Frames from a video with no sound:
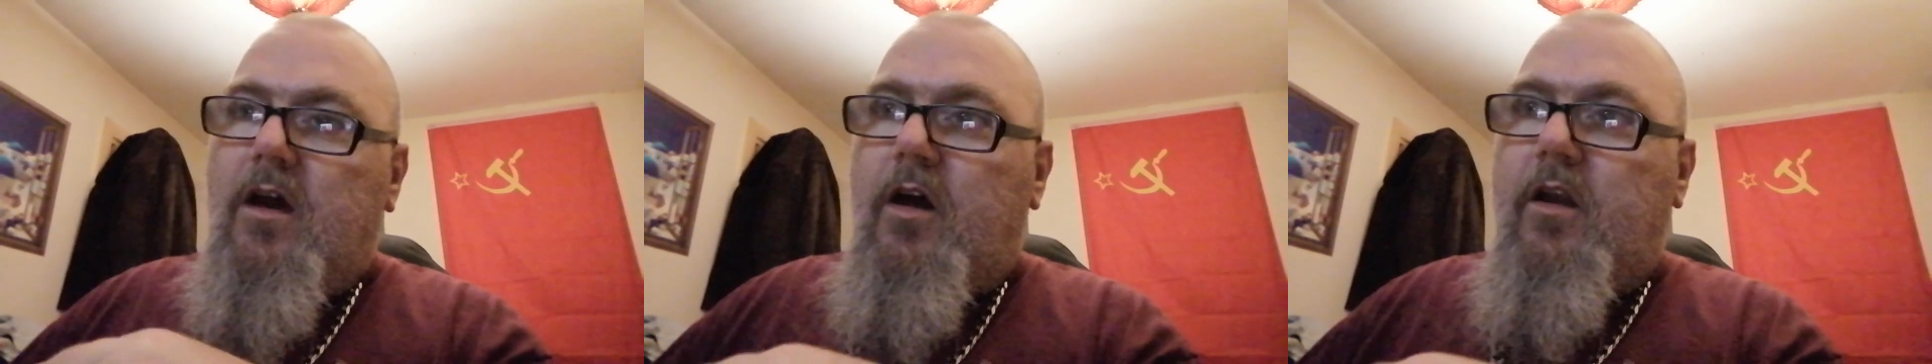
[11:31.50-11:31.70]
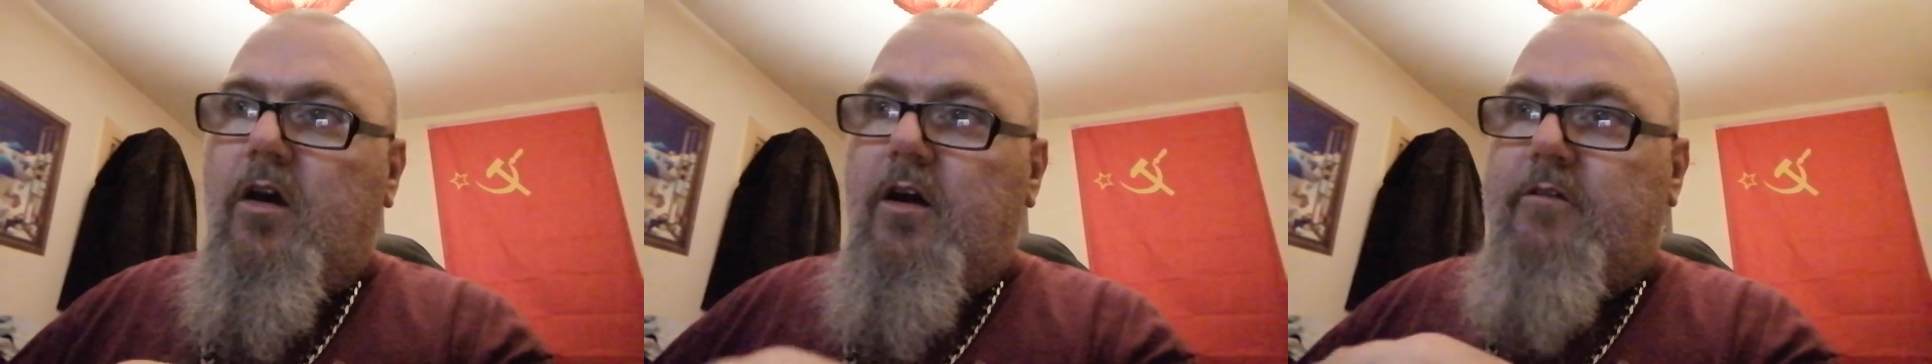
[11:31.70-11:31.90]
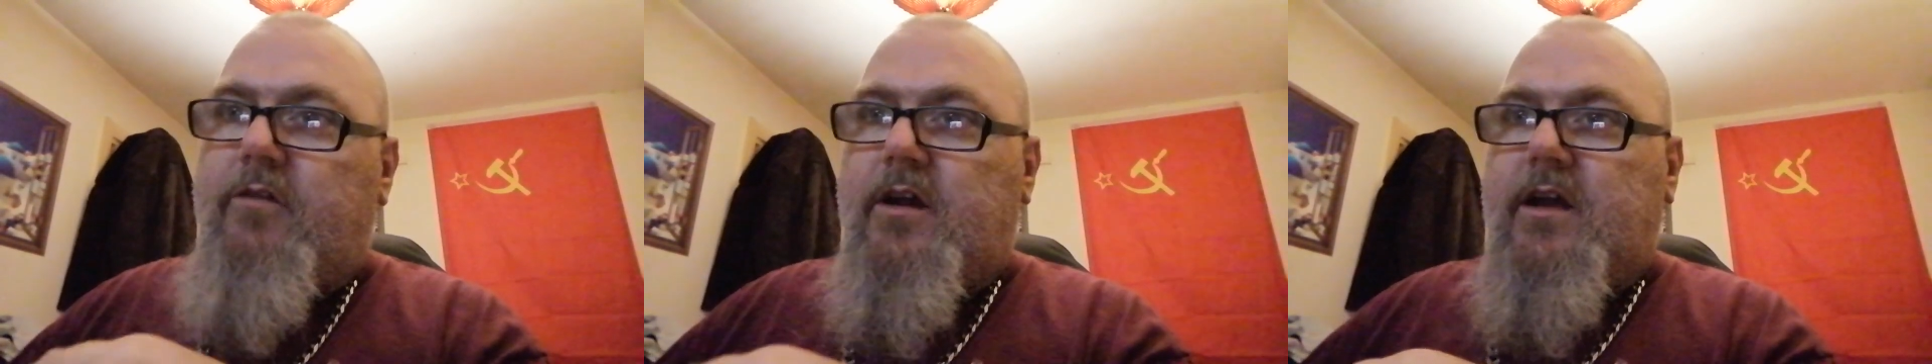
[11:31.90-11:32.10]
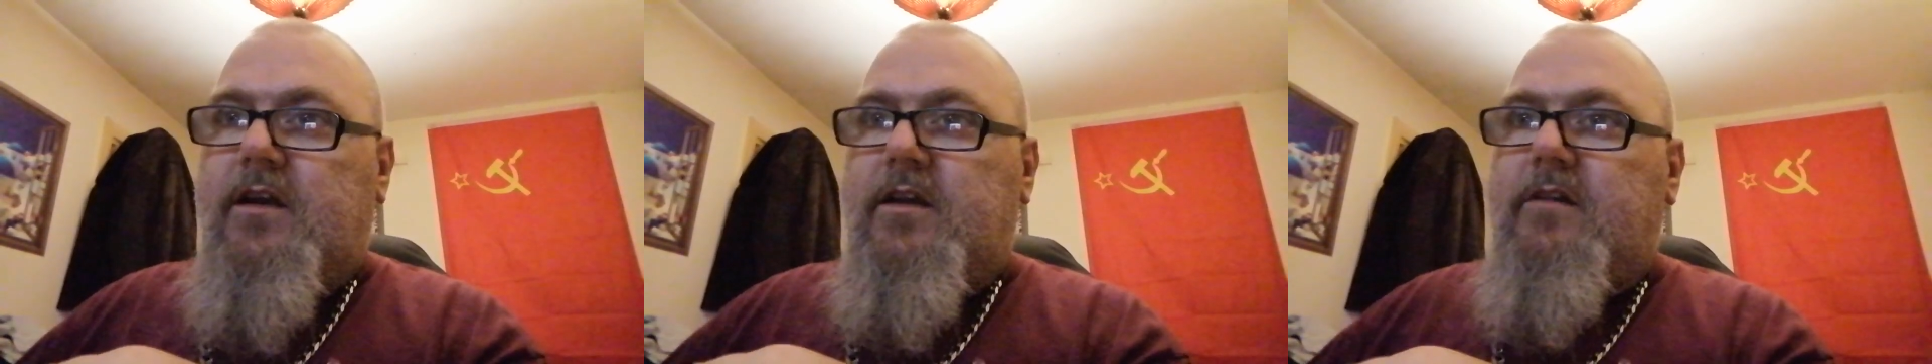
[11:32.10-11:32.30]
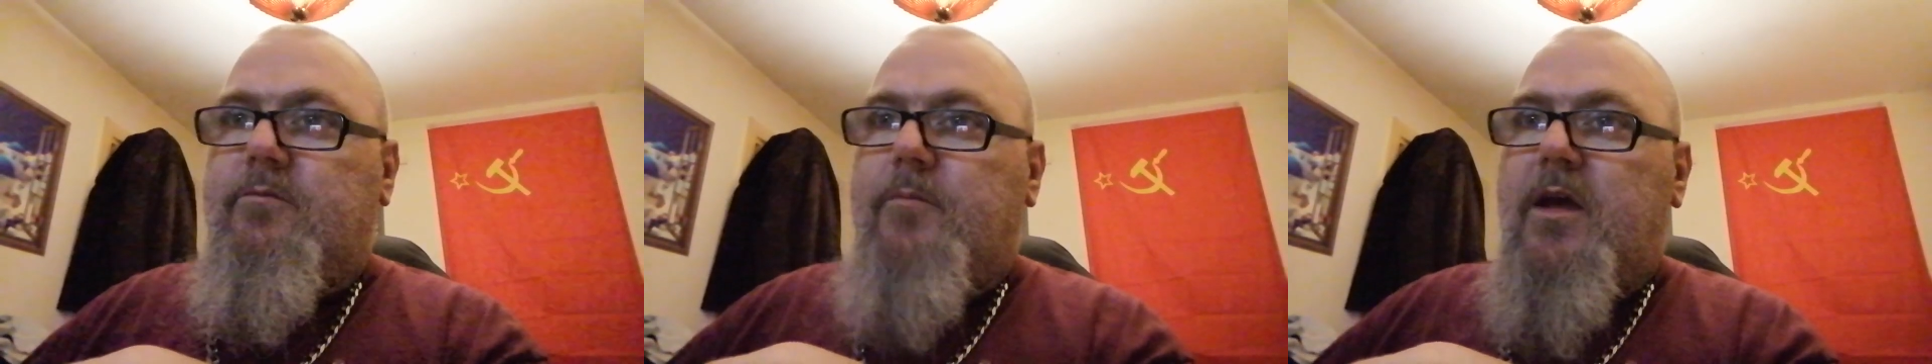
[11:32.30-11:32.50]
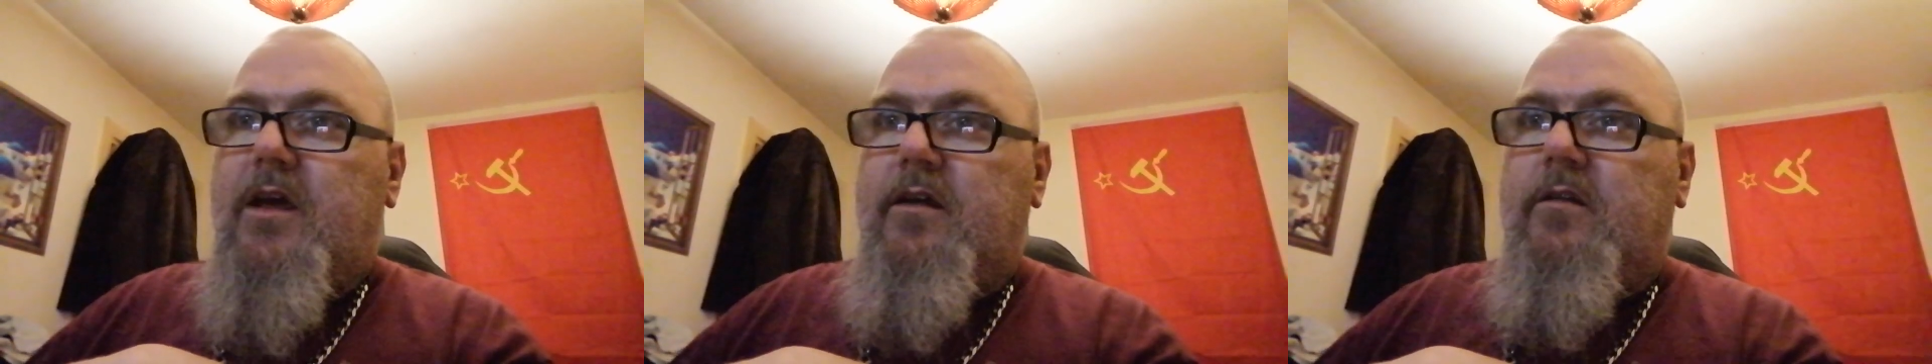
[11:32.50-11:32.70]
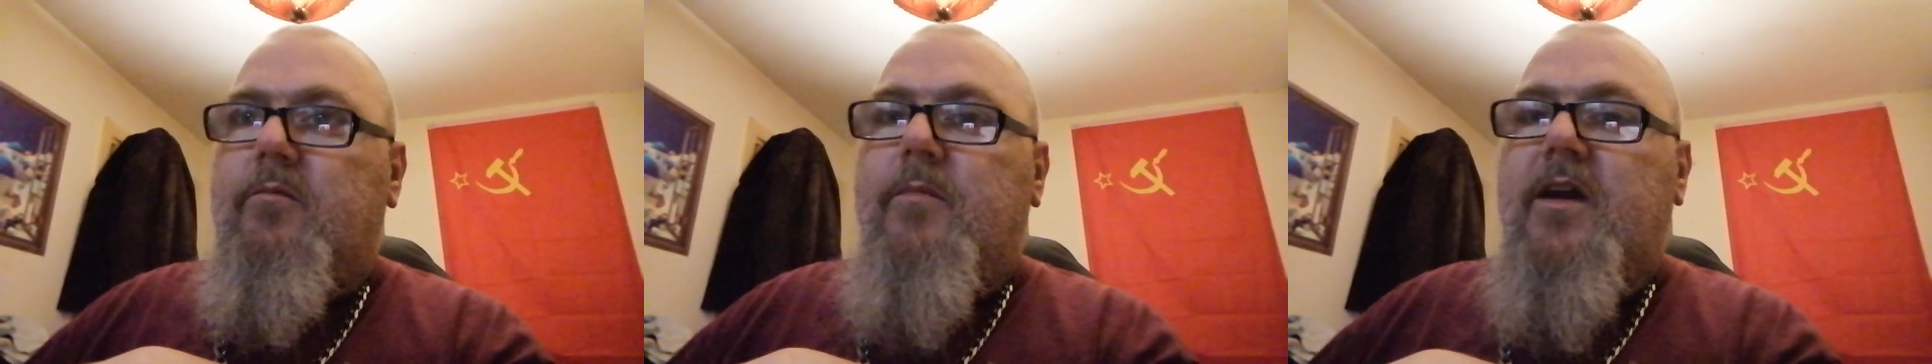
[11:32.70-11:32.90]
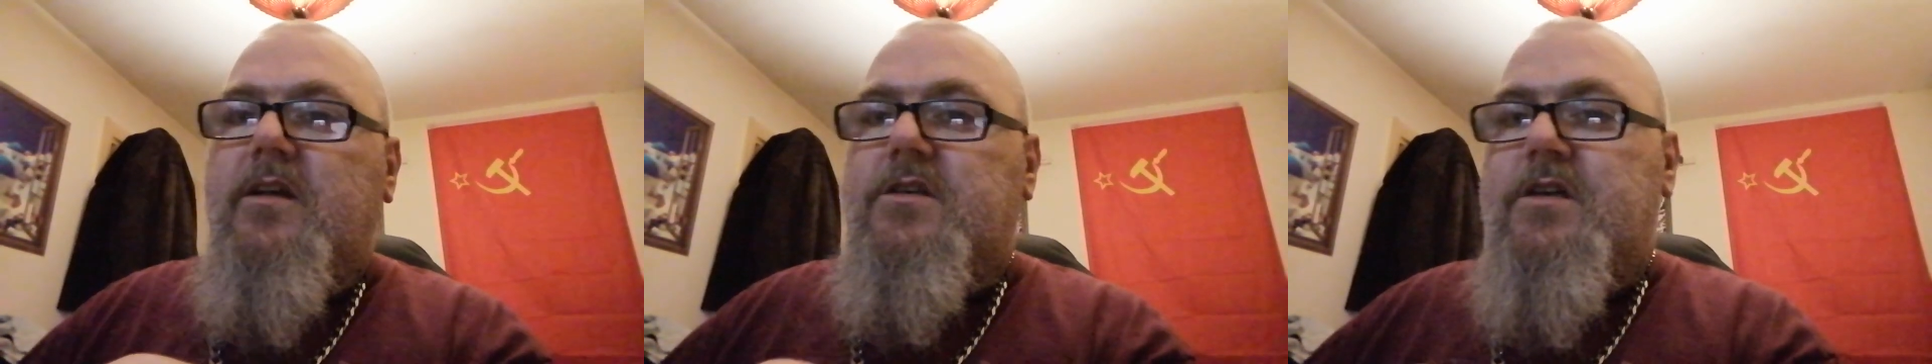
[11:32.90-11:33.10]
and I reckon he's
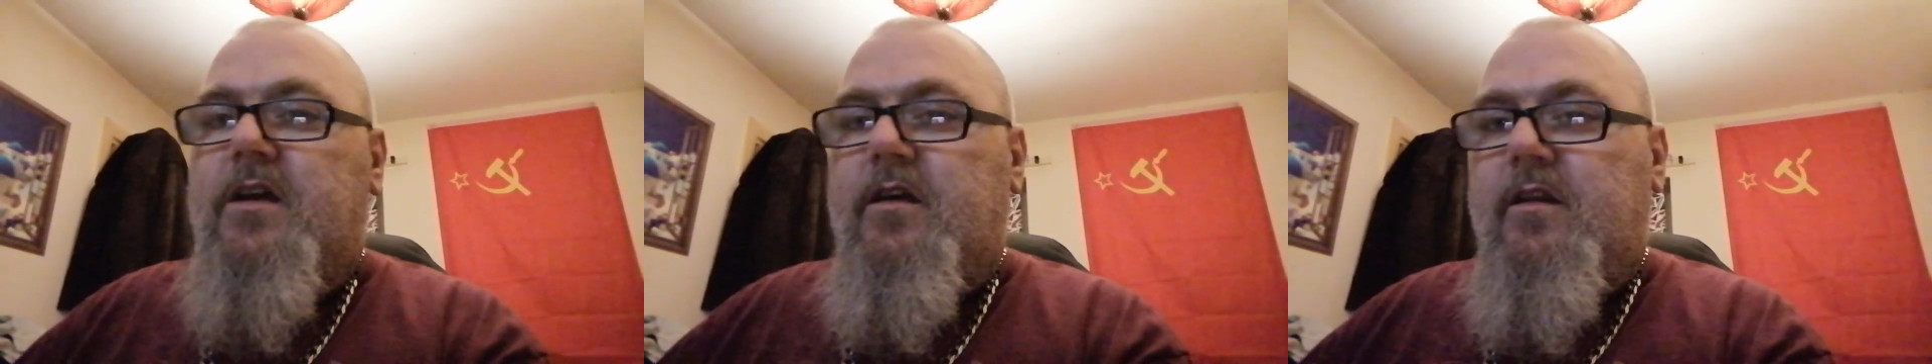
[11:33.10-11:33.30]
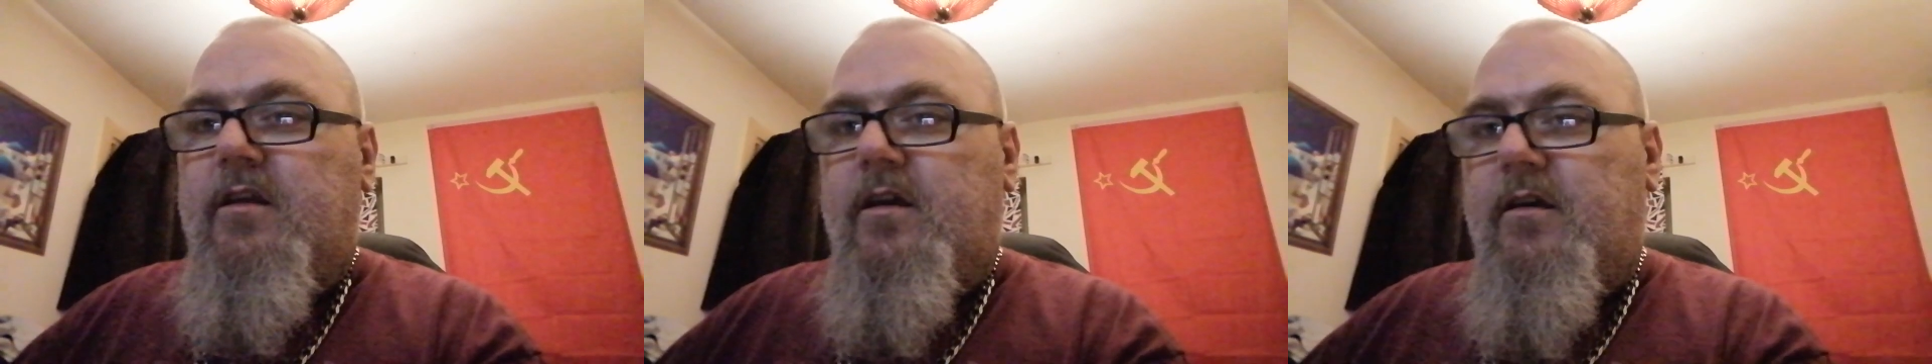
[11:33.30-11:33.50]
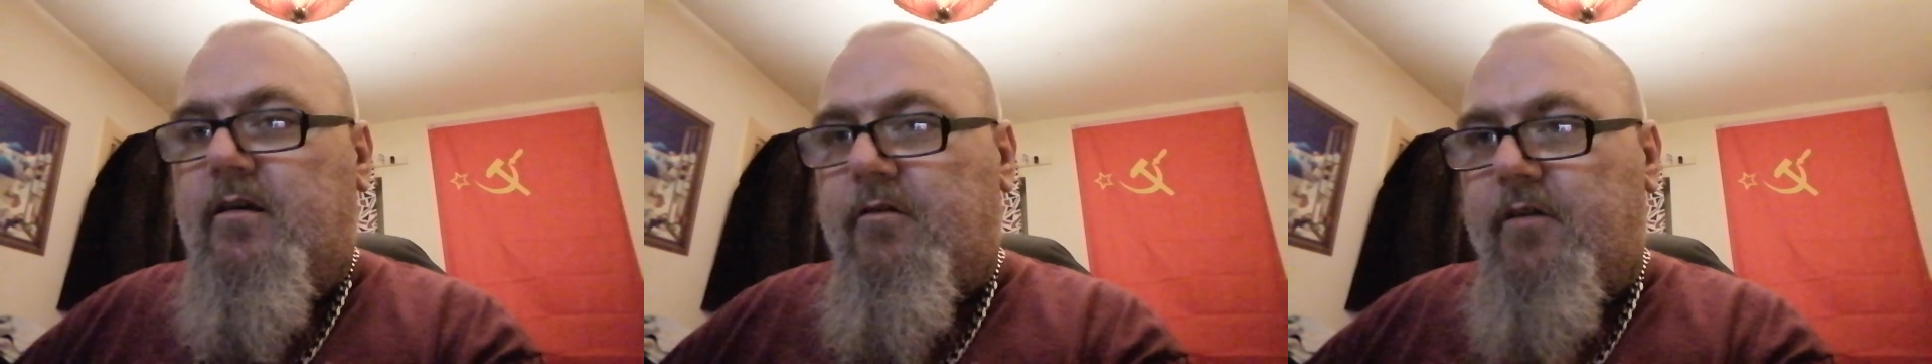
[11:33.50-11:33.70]
much out there.